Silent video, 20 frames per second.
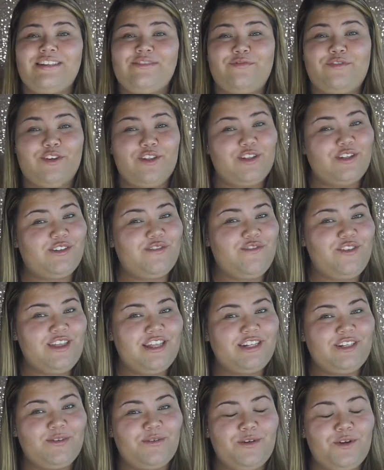For those of you
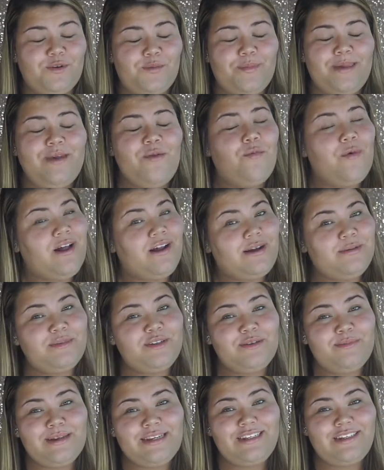that don't know me, welcome
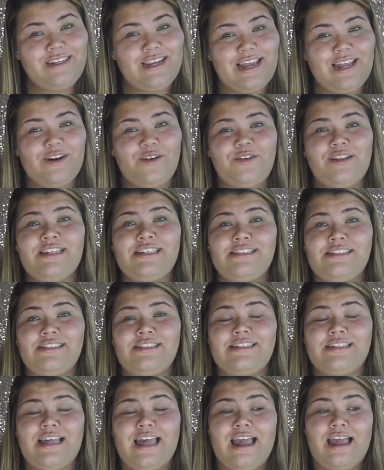to my channel. This is,
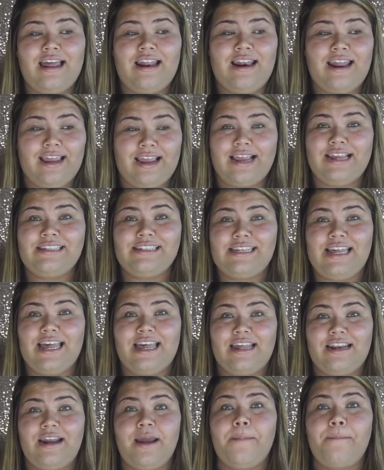like I
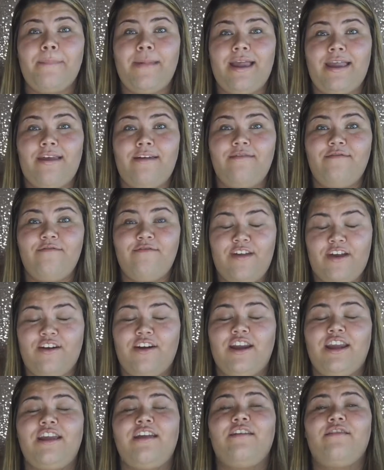said, my
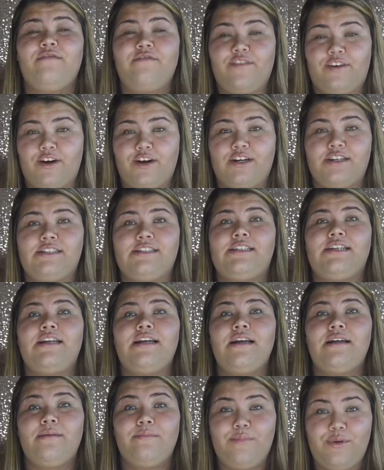very first
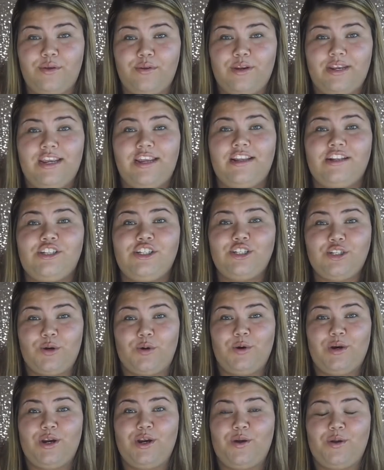beauty
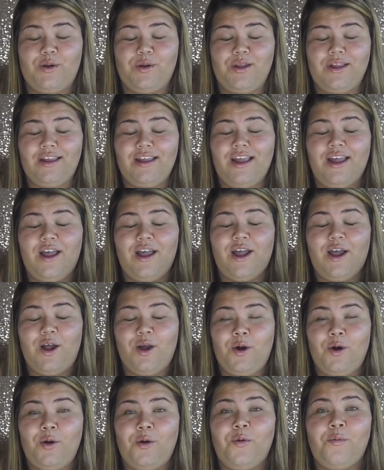tutorial.
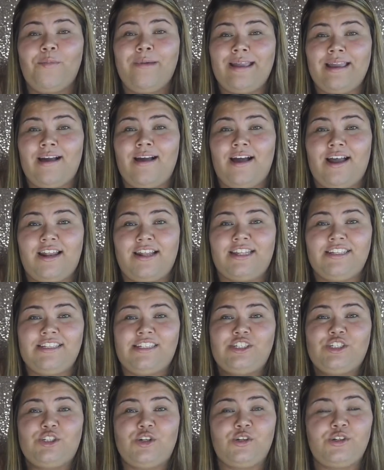Oh my god, this
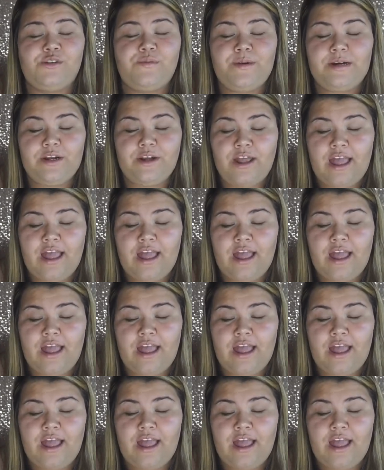is so surreal.